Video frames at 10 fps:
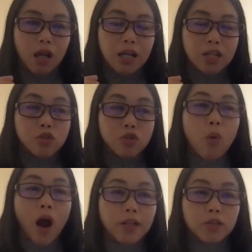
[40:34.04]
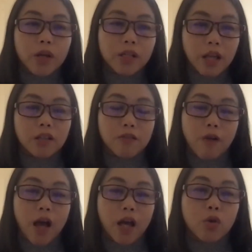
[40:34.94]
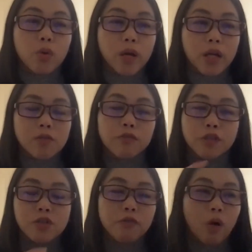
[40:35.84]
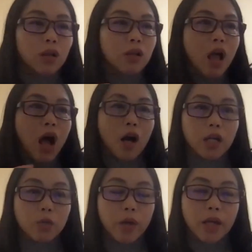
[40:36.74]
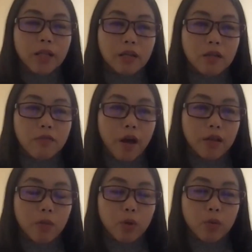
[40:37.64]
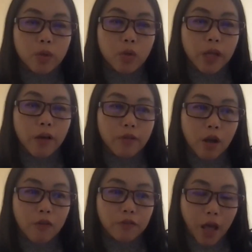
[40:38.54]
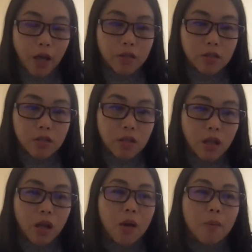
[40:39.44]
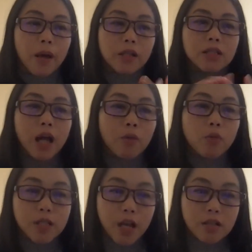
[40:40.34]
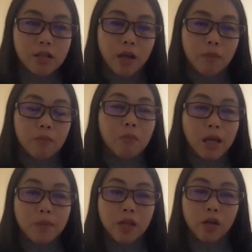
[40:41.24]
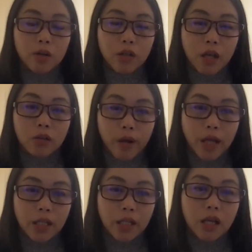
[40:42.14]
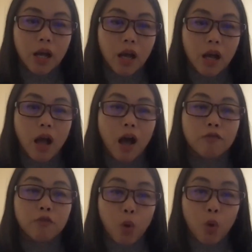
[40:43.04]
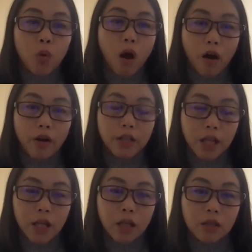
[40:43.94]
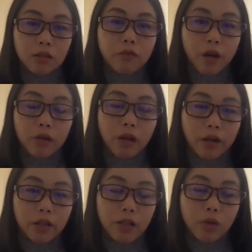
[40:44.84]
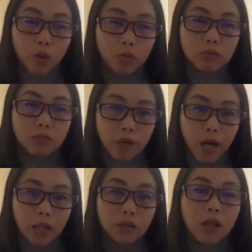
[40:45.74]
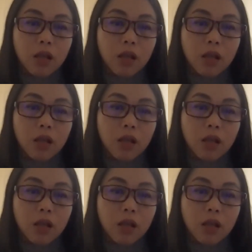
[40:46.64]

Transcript: it's so hard to identify who is first of all how can we identify them when we don't have enough tests by the time we test them maybe they they already have low rna viral rna load right